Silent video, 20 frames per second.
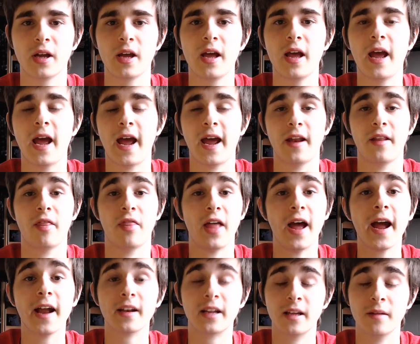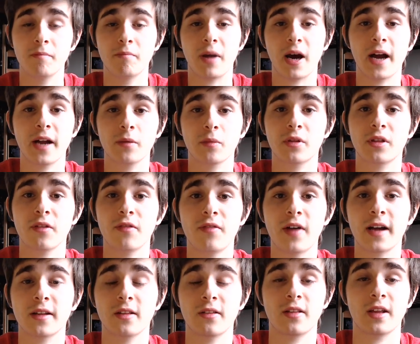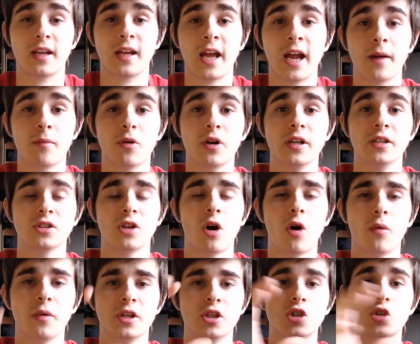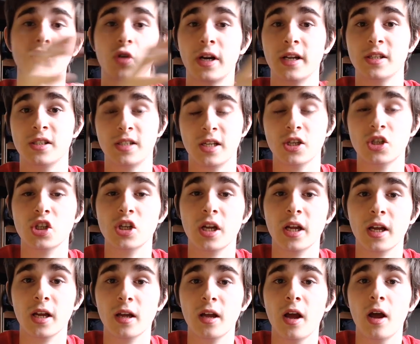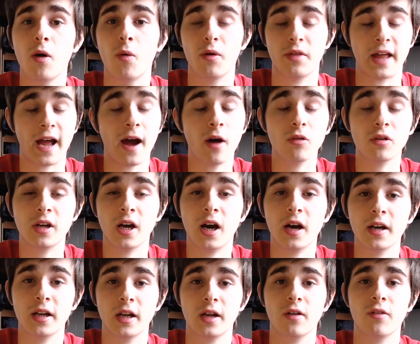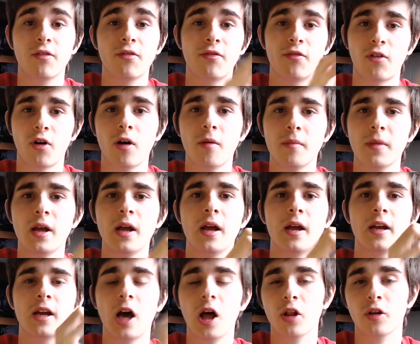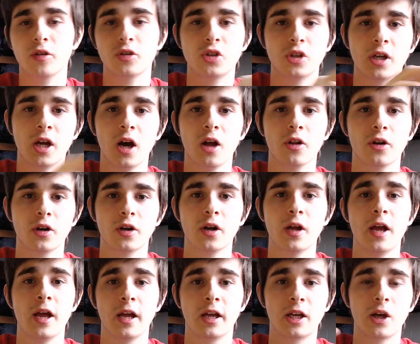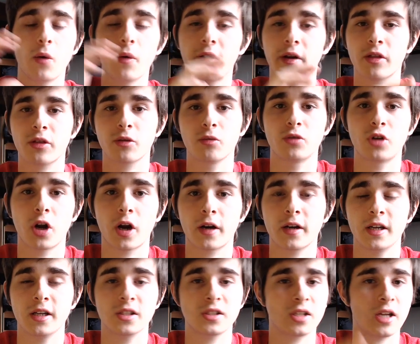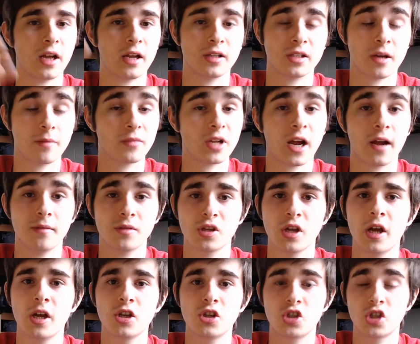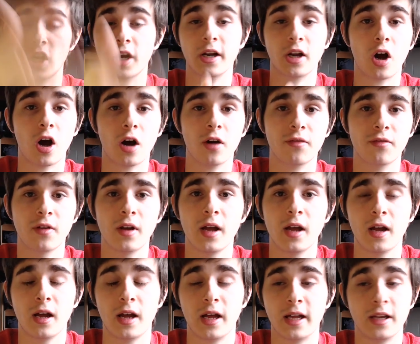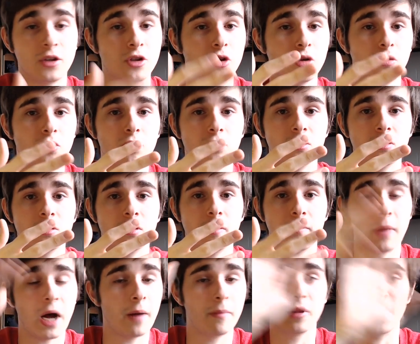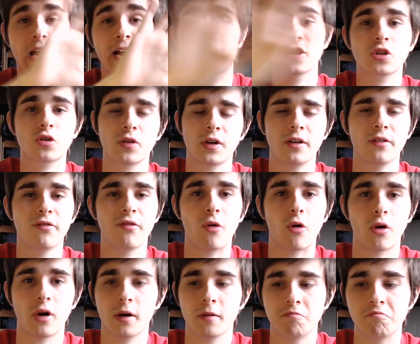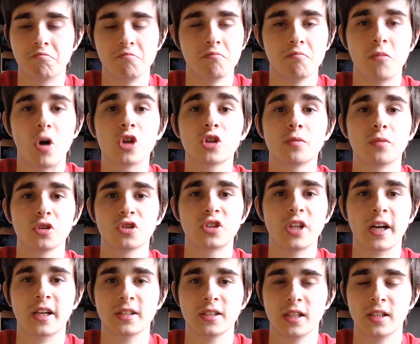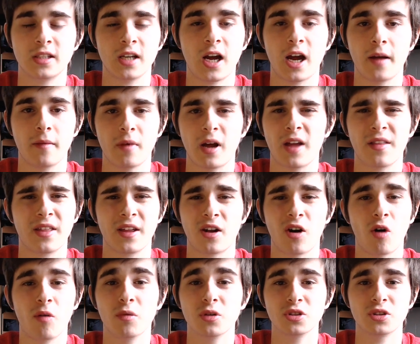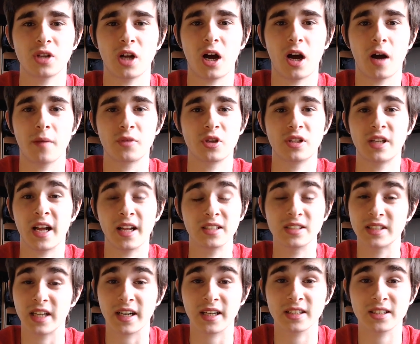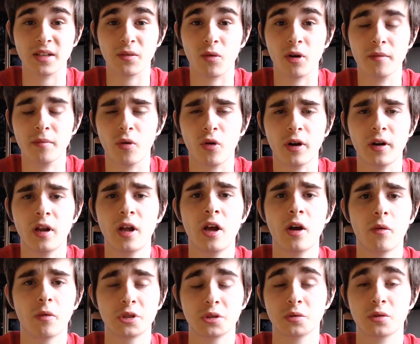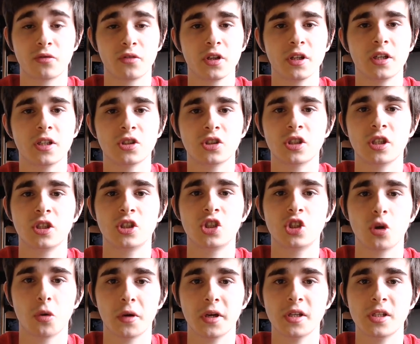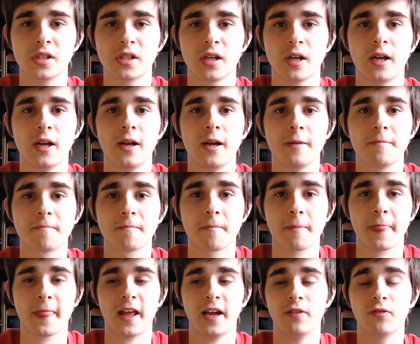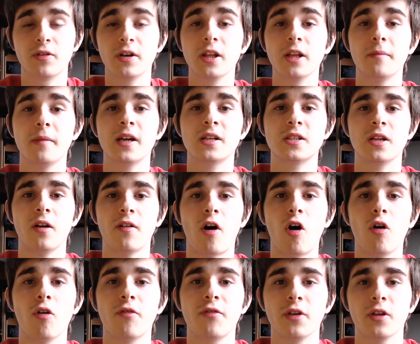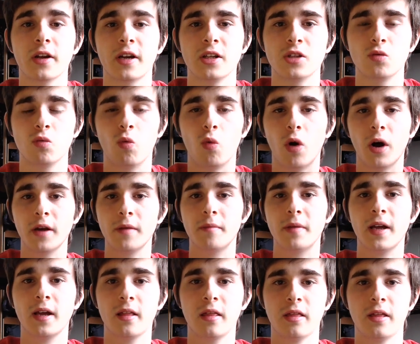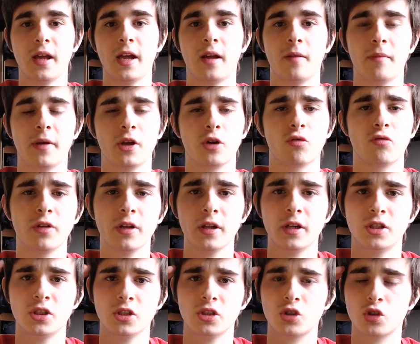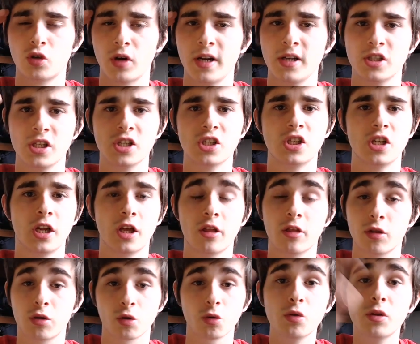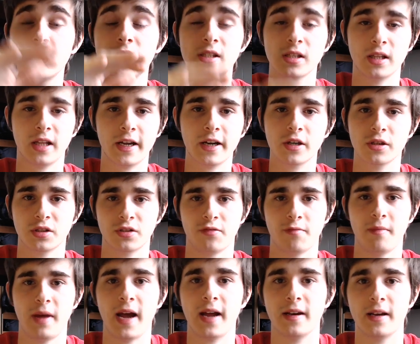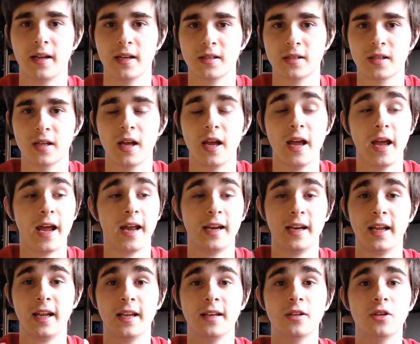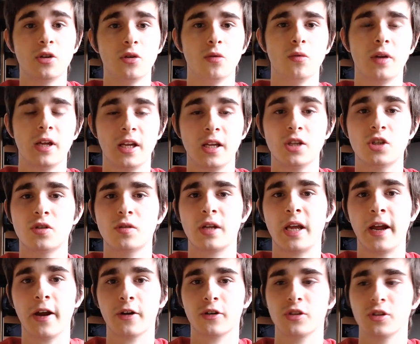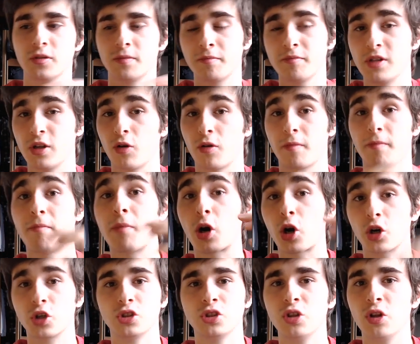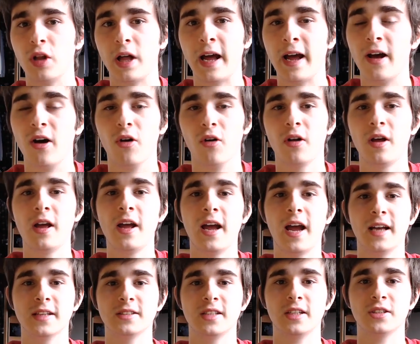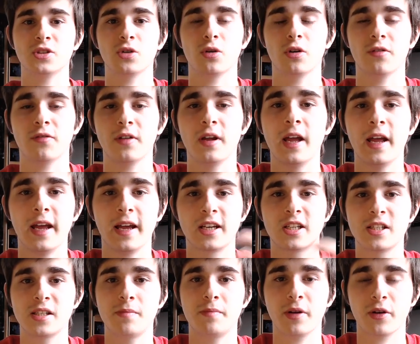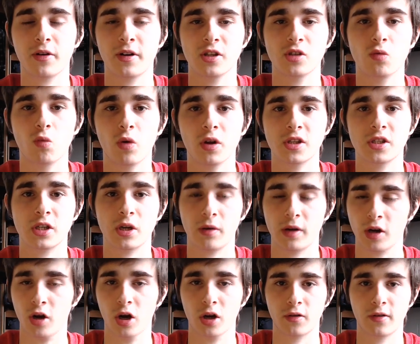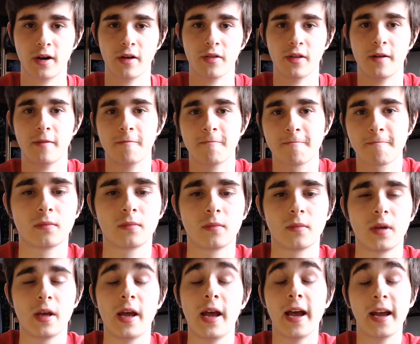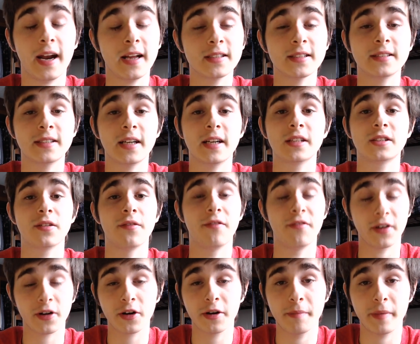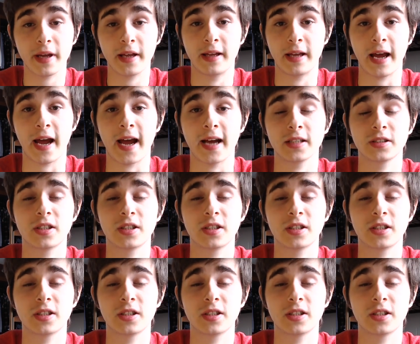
And that, combined with the fact that the camera is always transitioning without cutting from color to color, going through darkness, sometimes shutting off into a black screen for multiple seconds at a time, I think almost up to 10 seconds at one point, which was a really interesting choice. It really makes it all feel like it's one big thing, but you're really just transitioning through these layers of madness and into each character's sort of personal hell as they sort of experience what's going on around them. And as I said, it's a very big cast.